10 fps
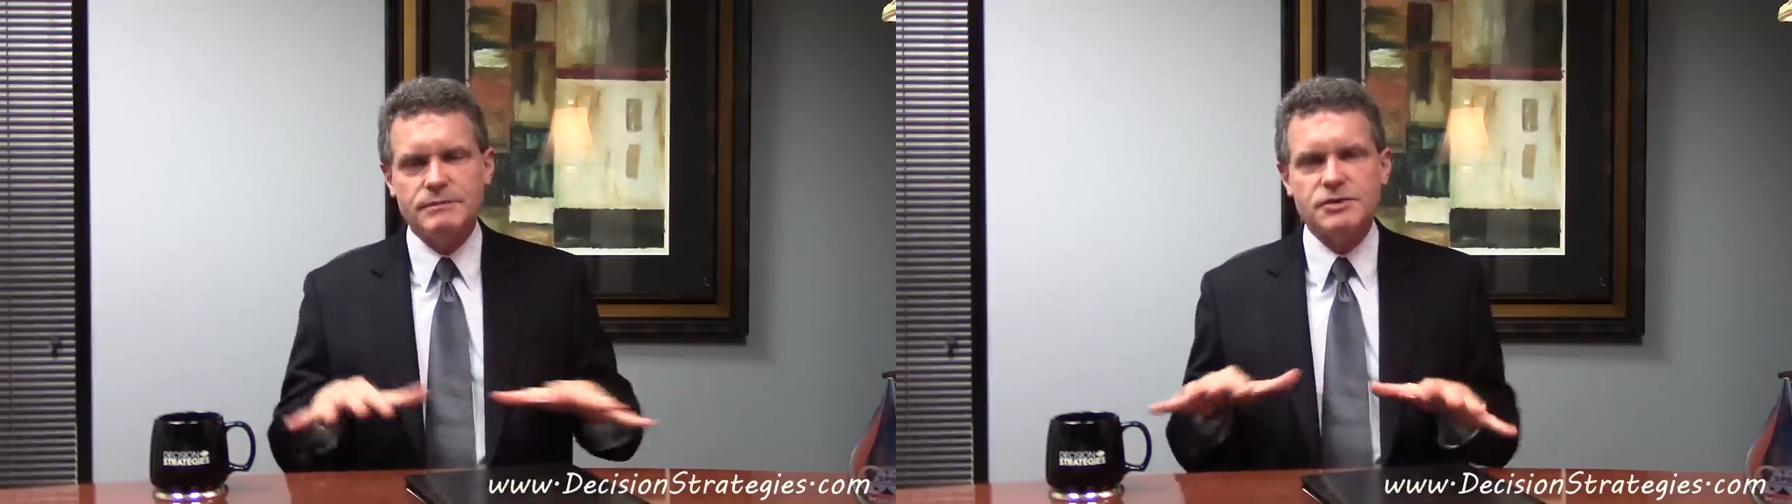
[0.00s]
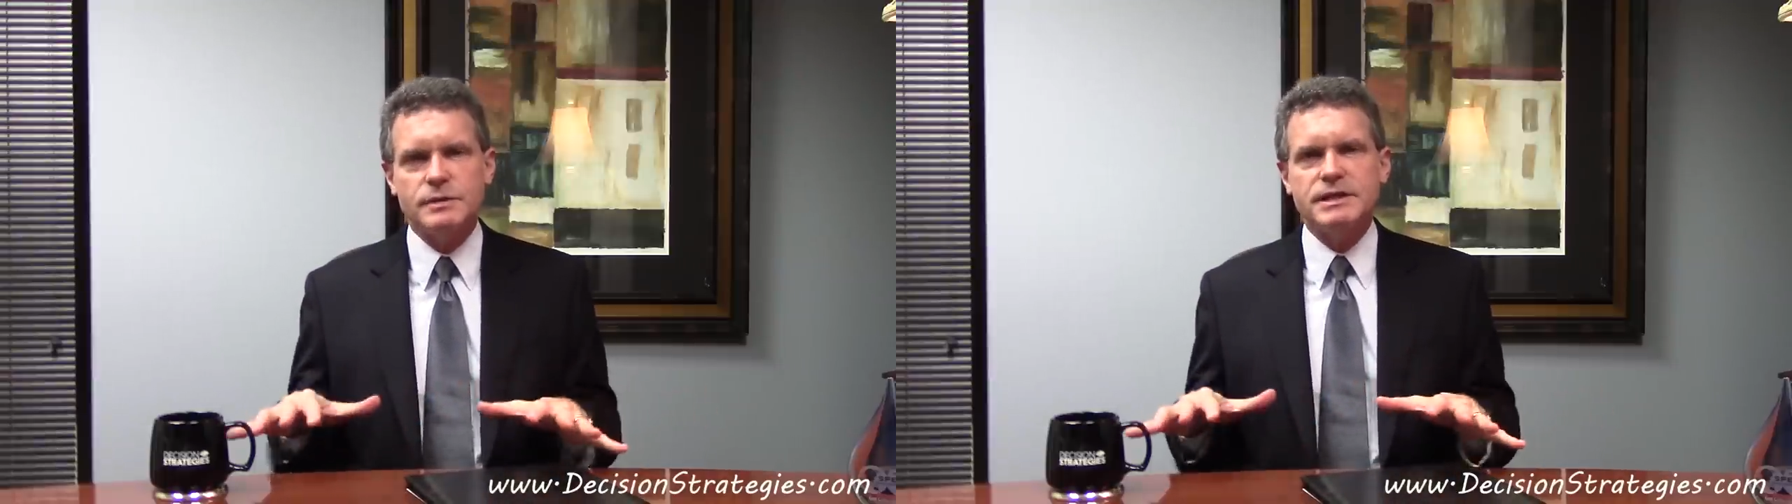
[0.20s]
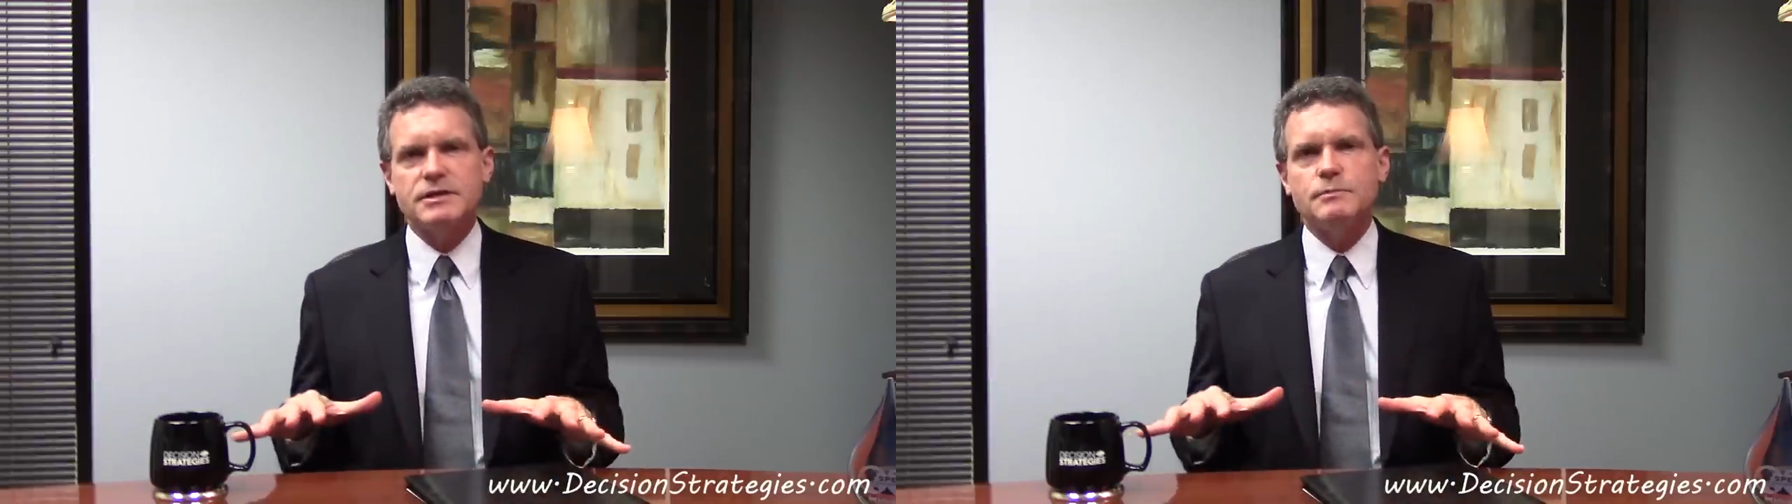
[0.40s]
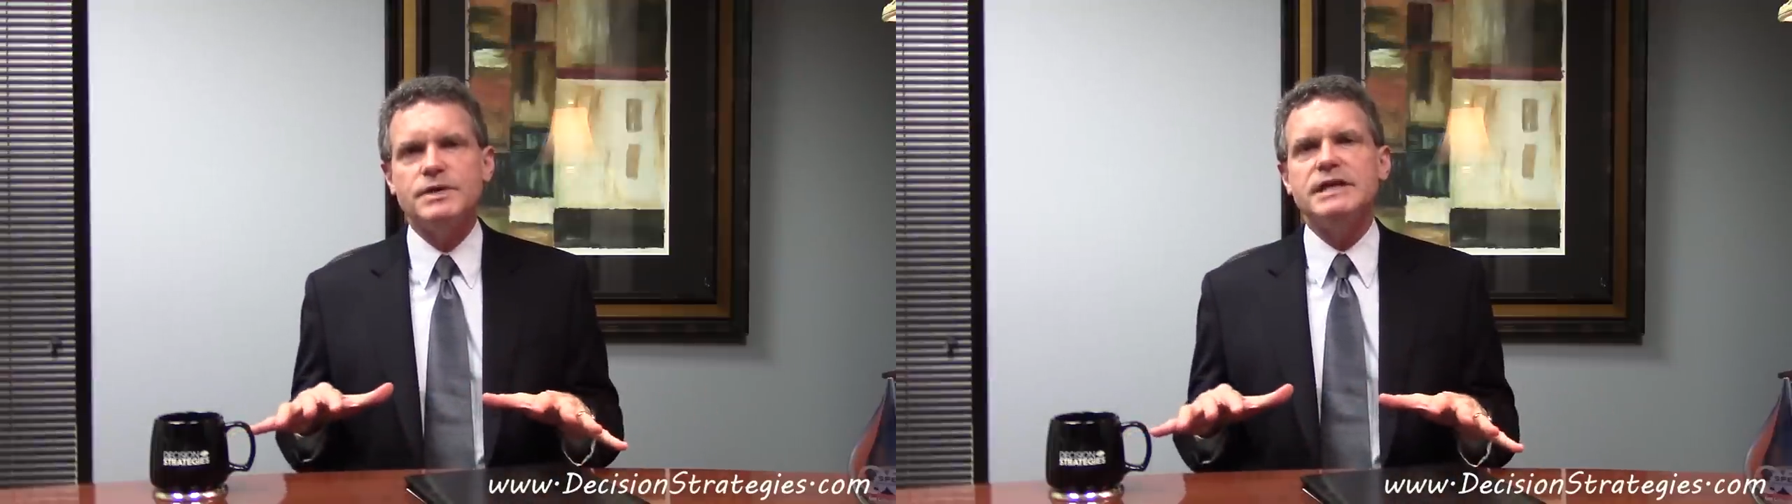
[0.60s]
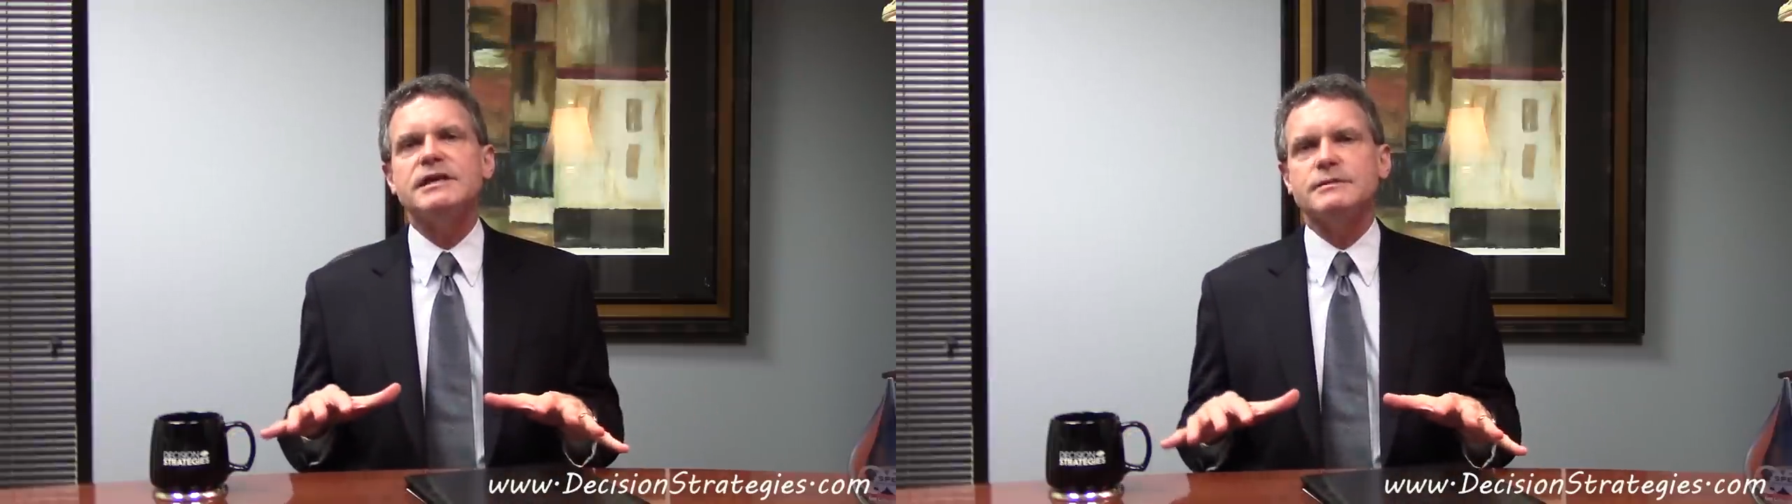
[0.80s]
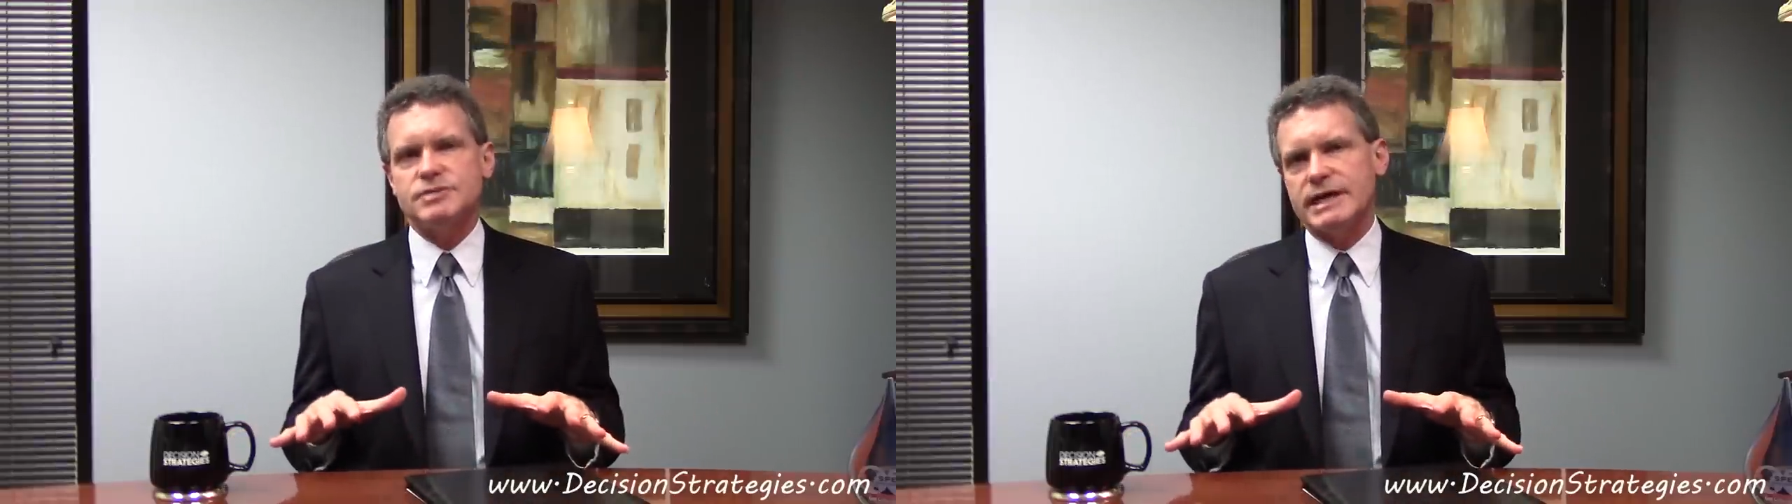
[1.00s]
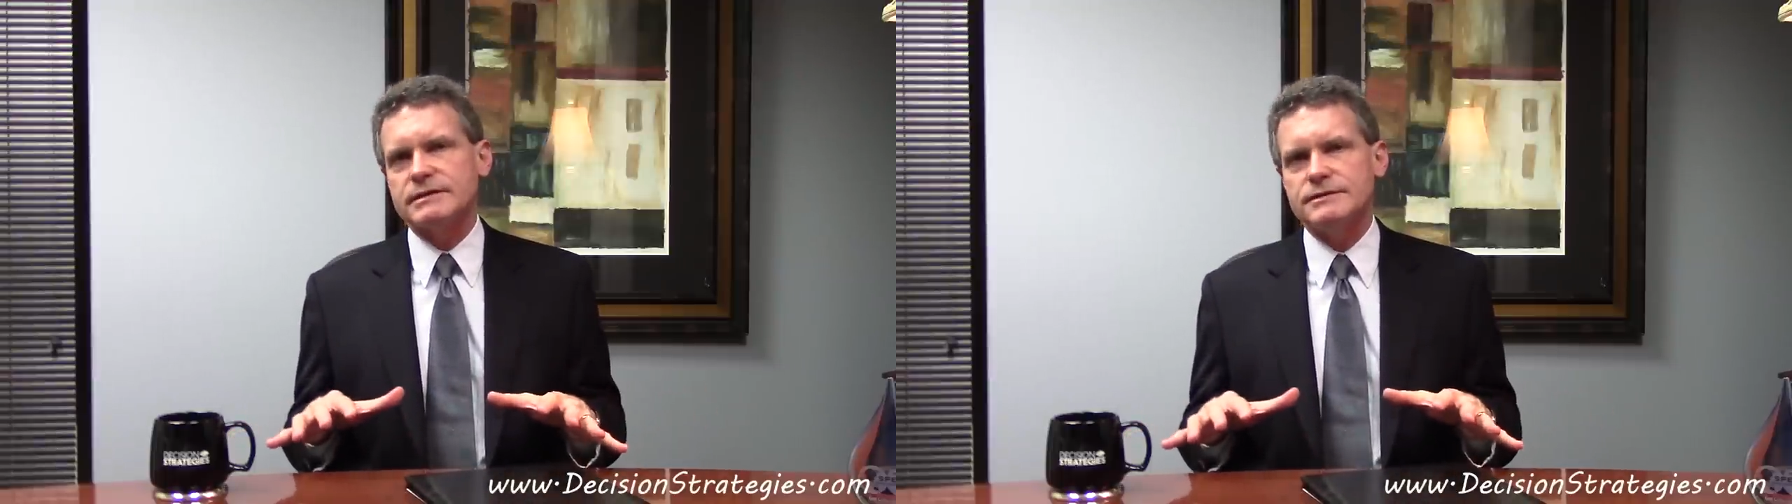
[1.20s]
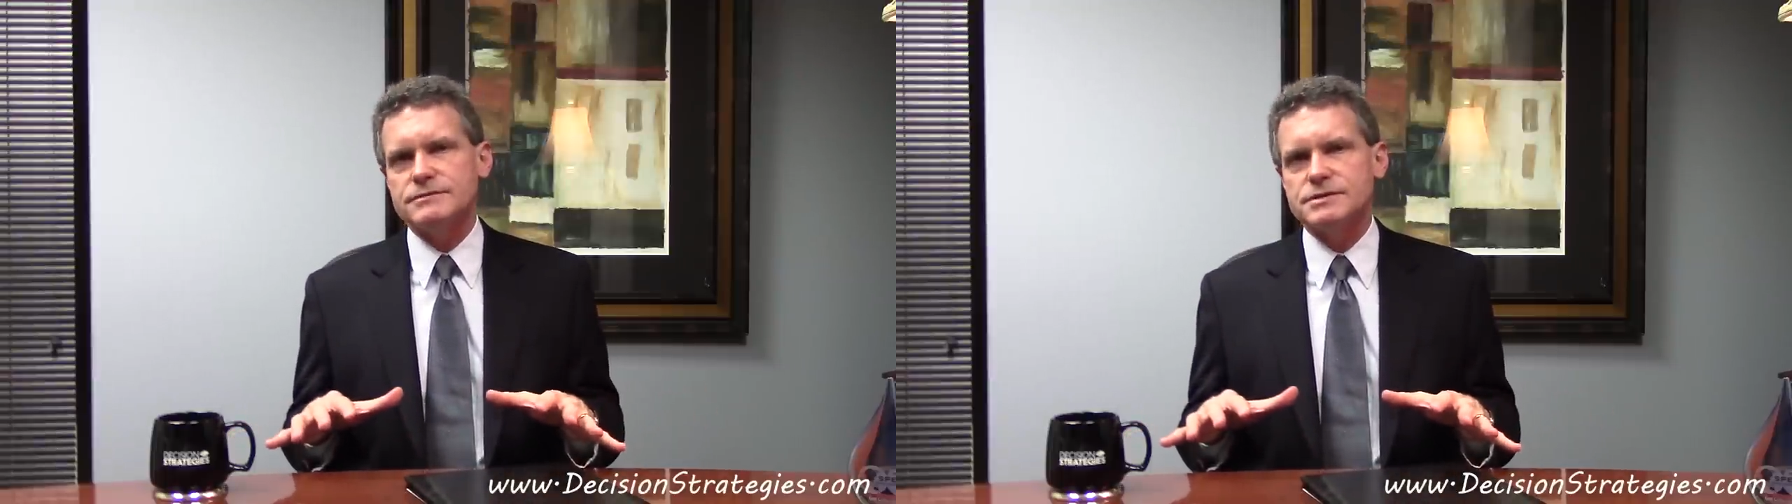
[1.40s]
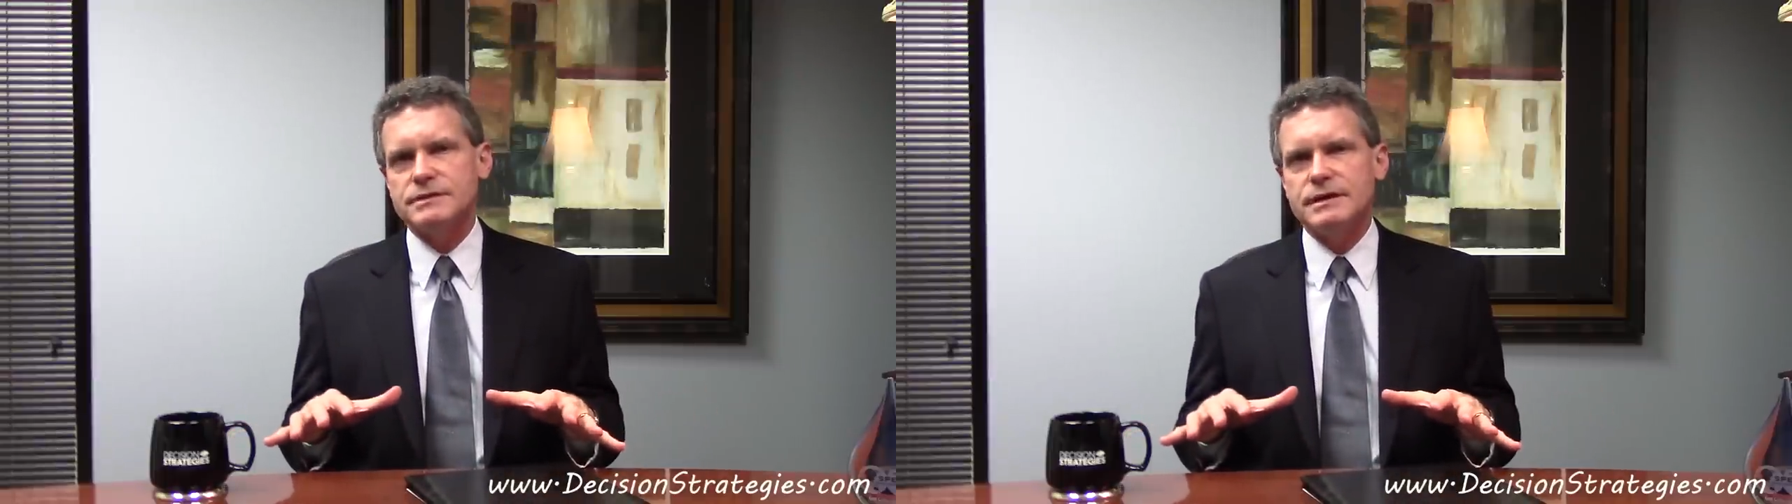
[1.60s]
between competing objectives.